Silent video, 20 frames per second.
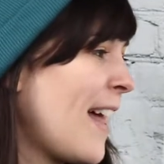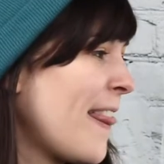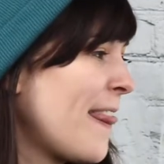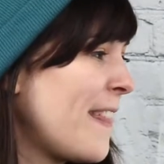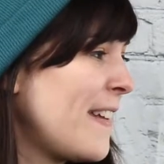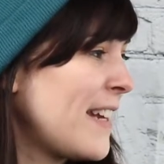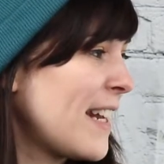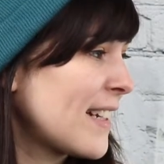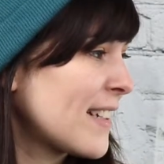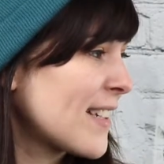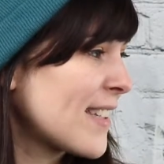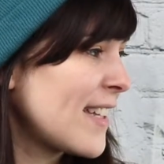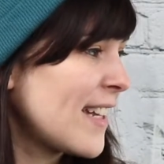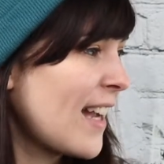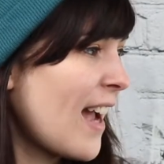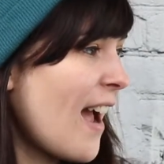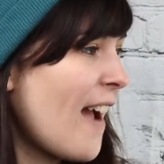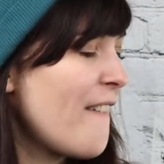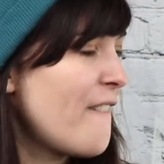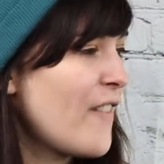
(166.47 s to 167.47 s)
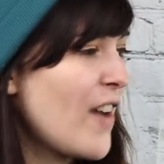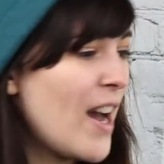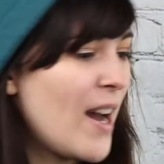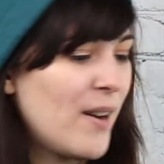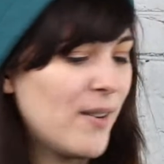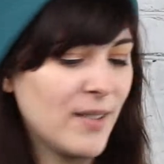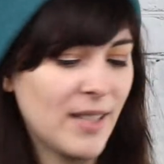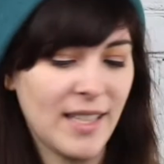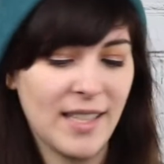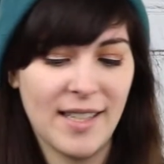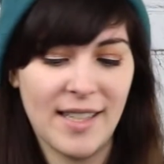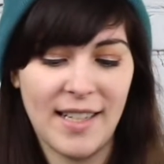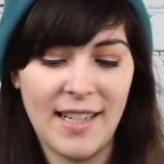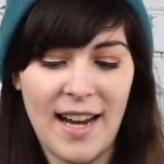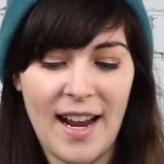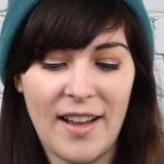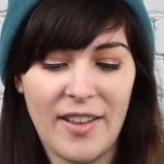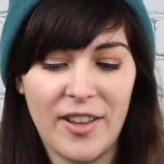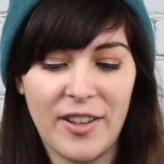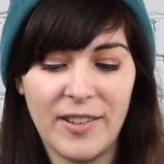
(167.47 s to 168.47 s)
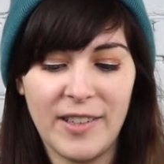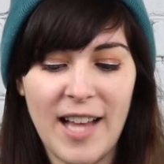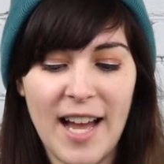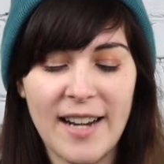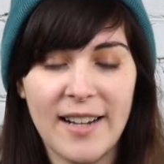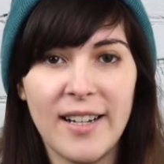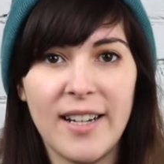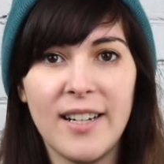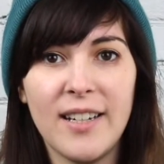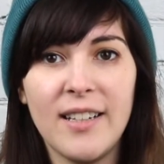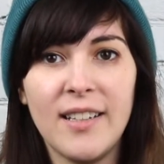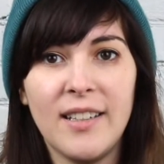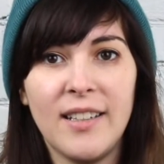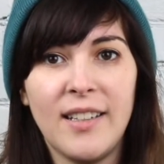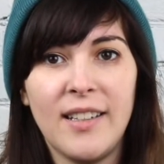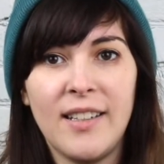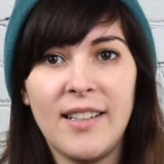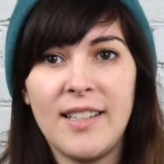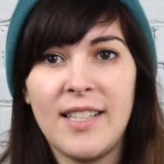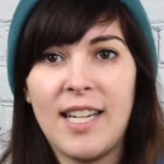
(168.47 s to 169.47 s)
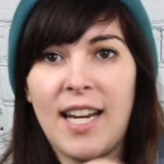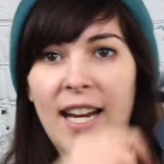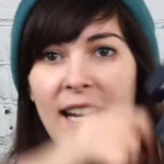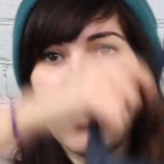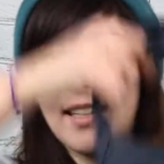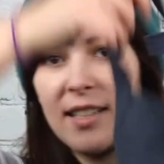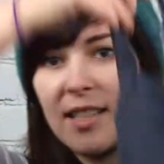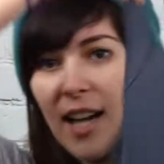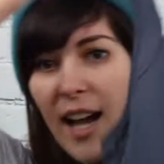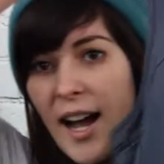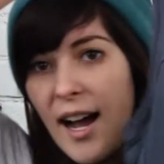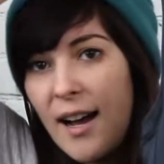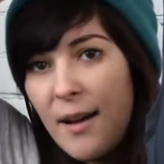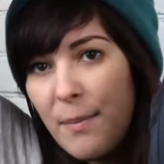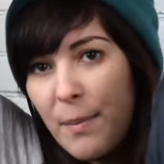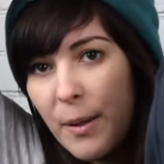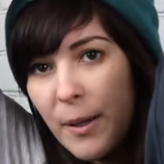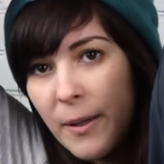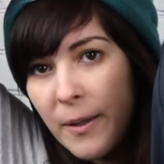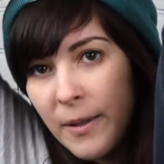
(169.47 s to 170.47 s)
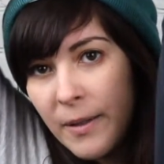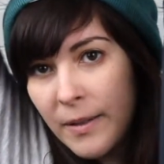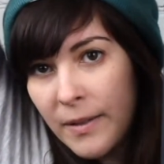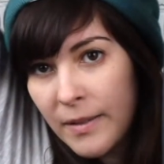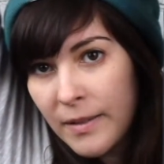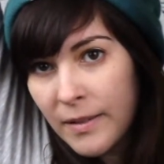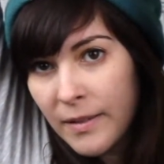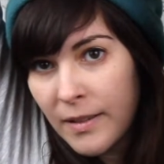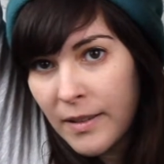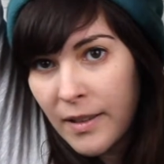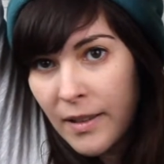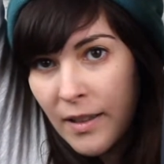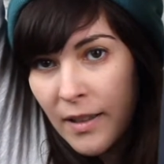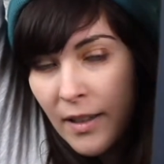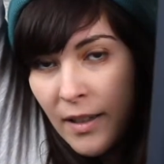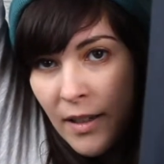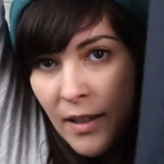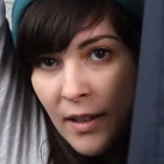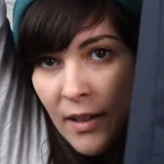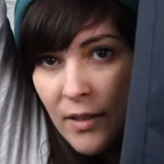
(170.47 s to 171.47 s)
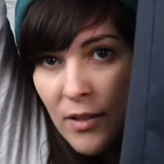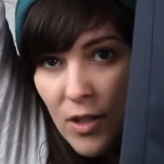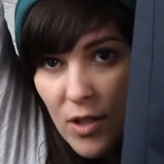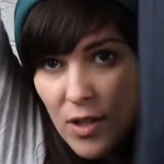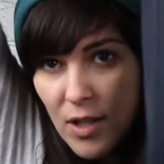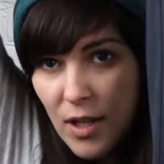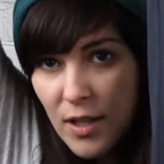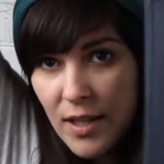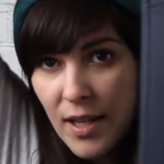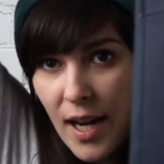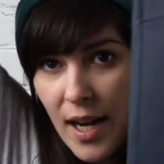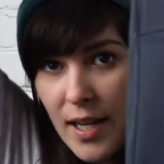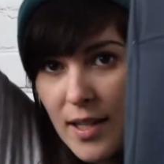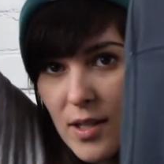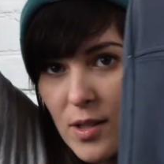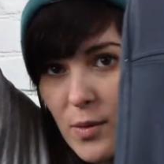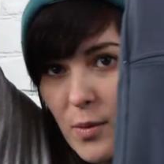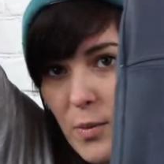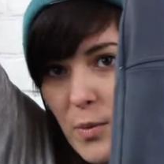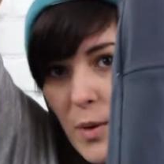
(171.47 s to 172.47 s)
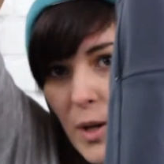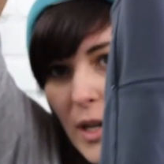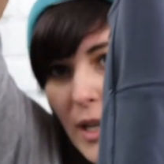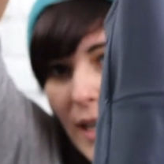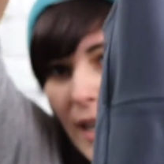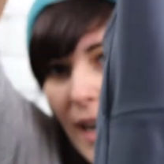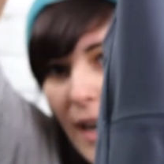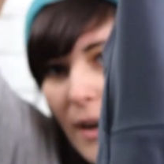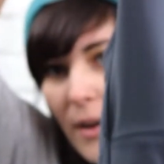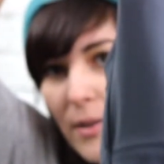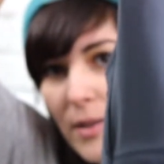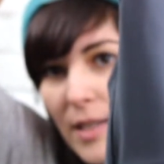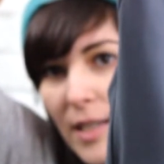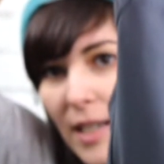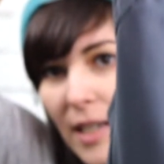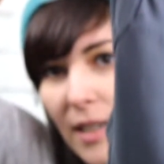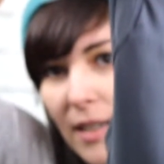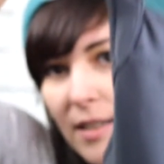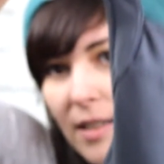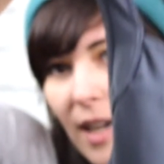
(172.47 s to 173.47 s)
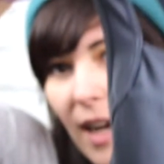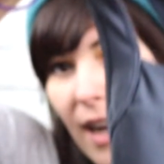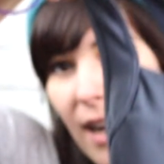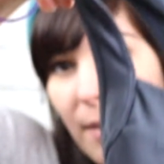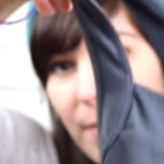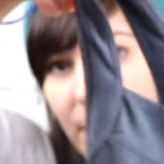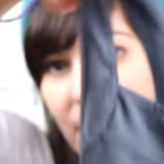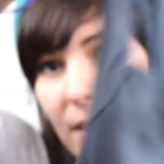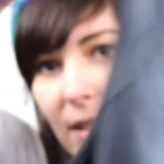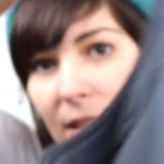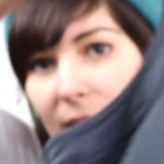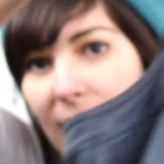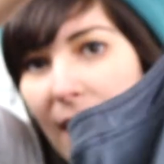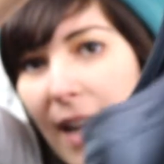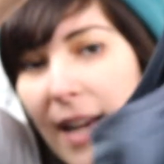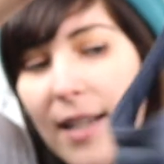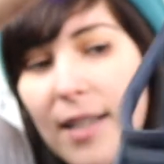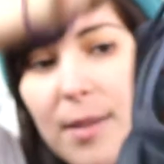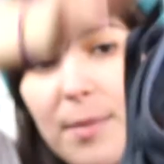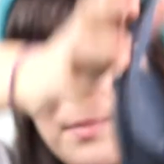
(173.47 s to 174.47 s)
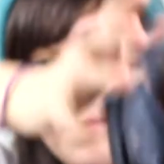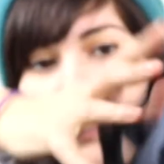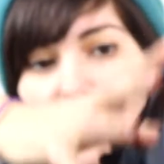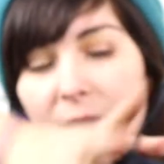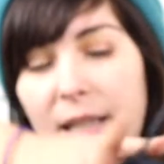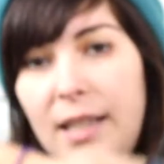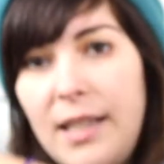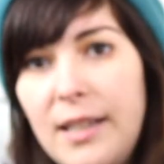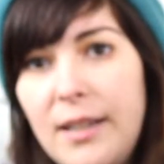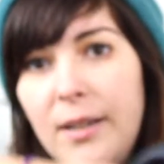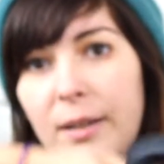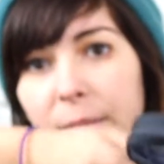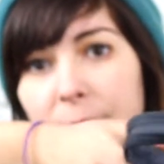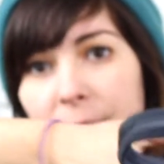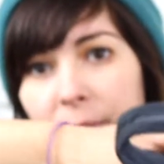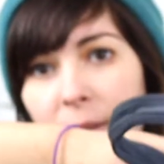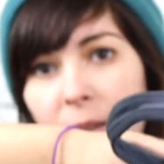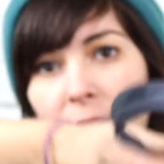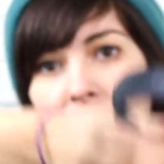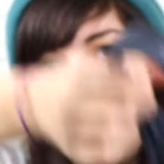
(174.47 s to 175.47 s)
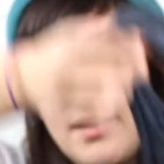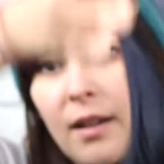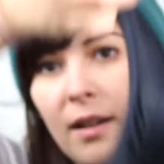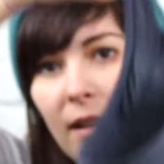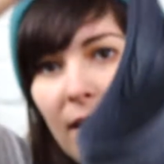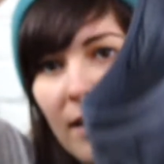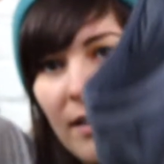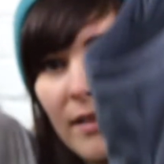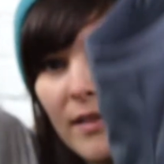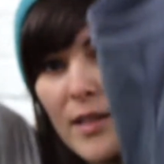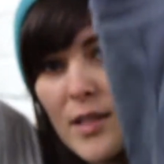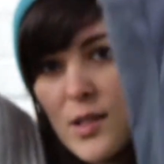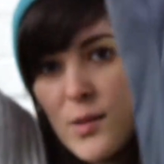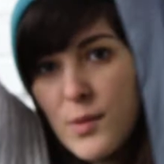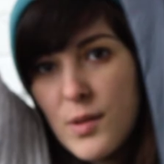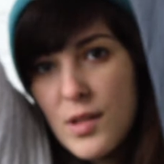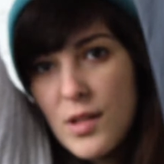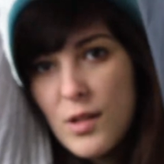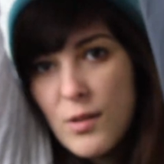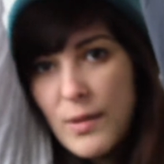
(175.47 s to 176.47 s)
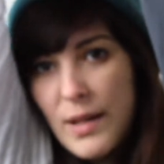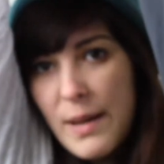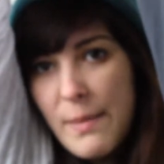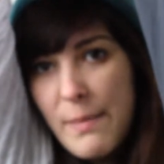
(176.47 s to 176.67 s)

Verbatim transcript: The next thing I found is an Athleta tank top. Just a nice workout tank top. It's a size medium. This was three